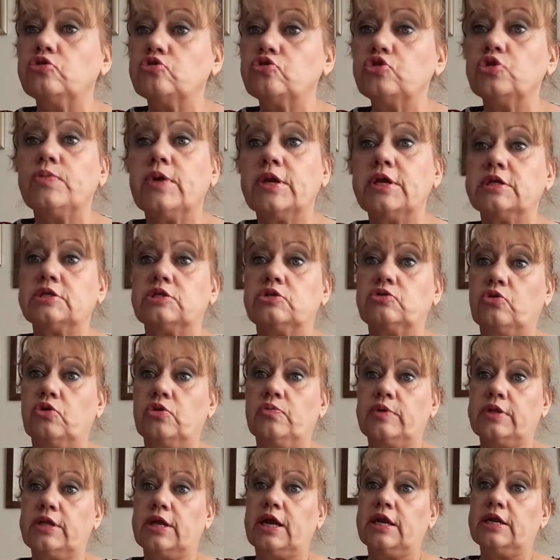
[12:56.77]
2 minutes talking
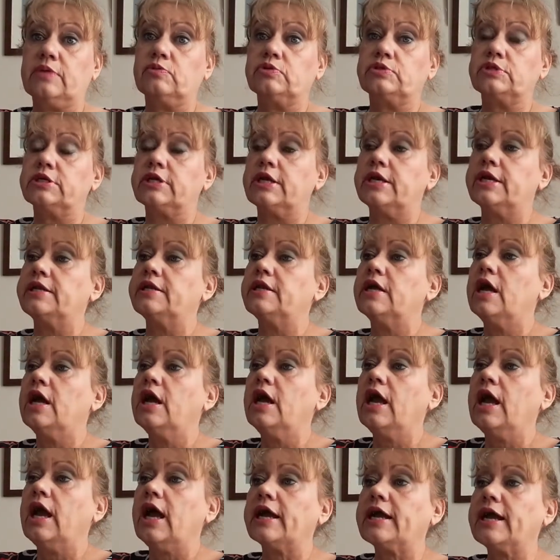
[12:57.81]
about the animals again.
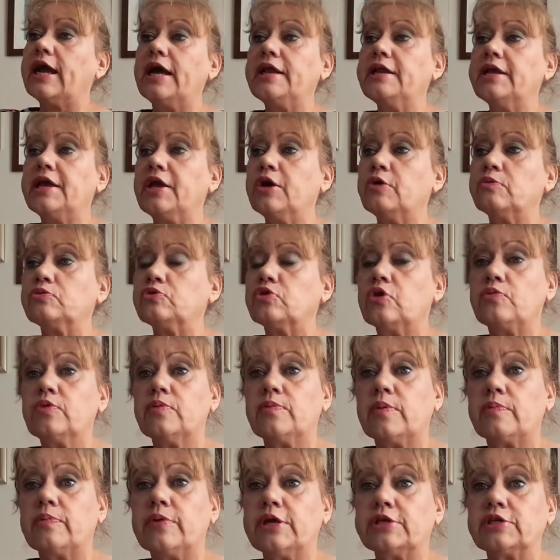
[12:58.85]
I can't help talking about
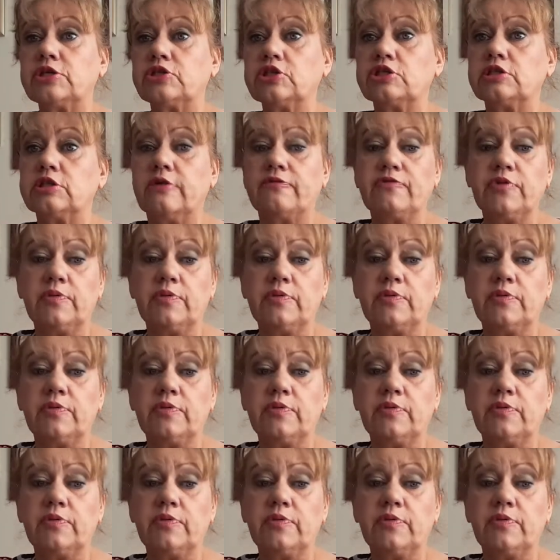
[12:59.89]
my pets, I just love